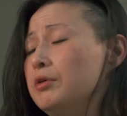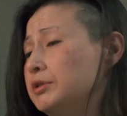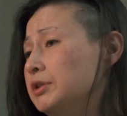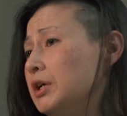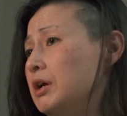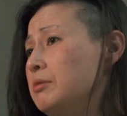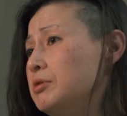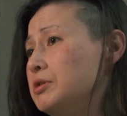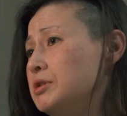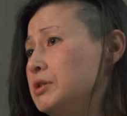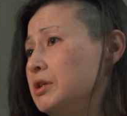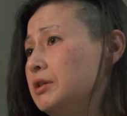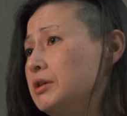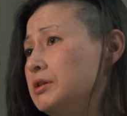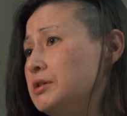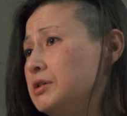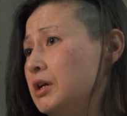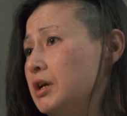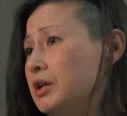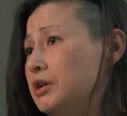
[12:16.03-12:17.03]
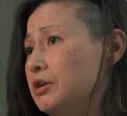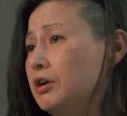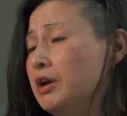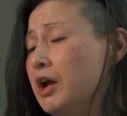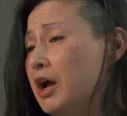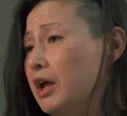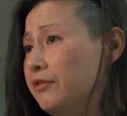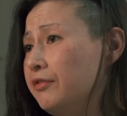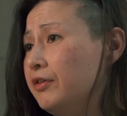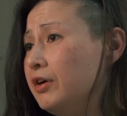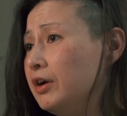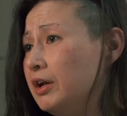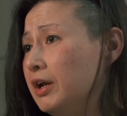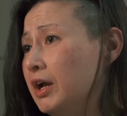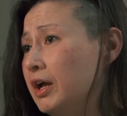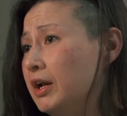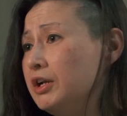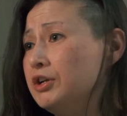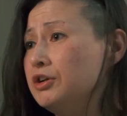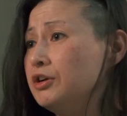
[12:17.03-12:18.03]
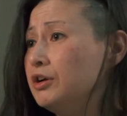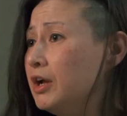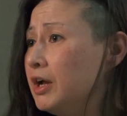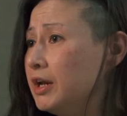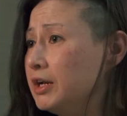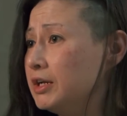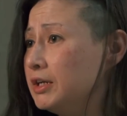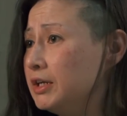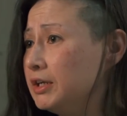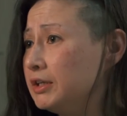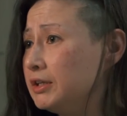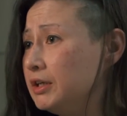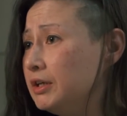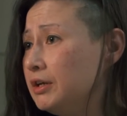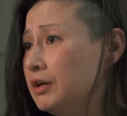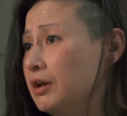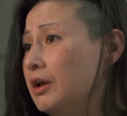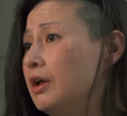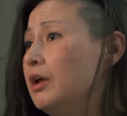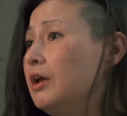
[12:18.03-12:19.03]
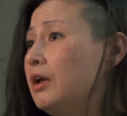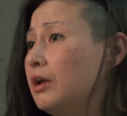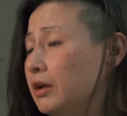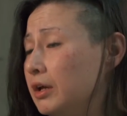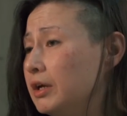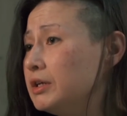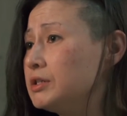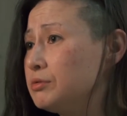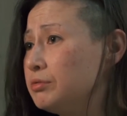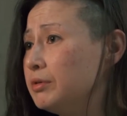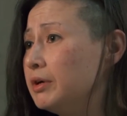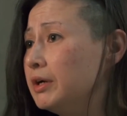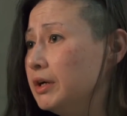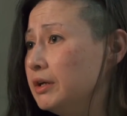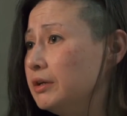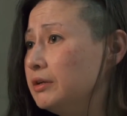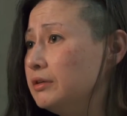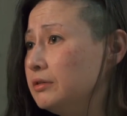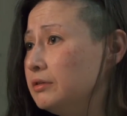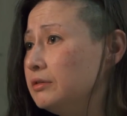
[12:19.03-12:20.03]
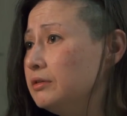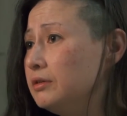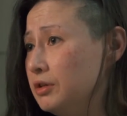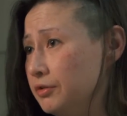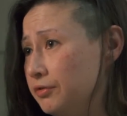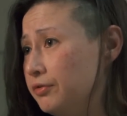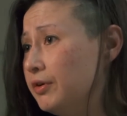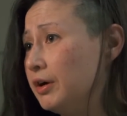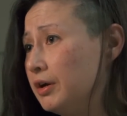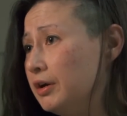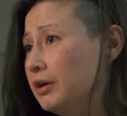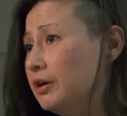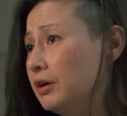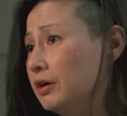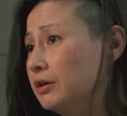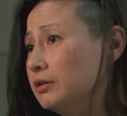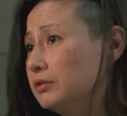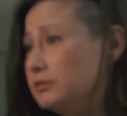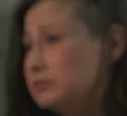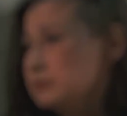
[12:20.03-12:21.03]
whole time you're sitting there saying you're not a f***ing addict, you're not addicted, guess what? You f***ing are.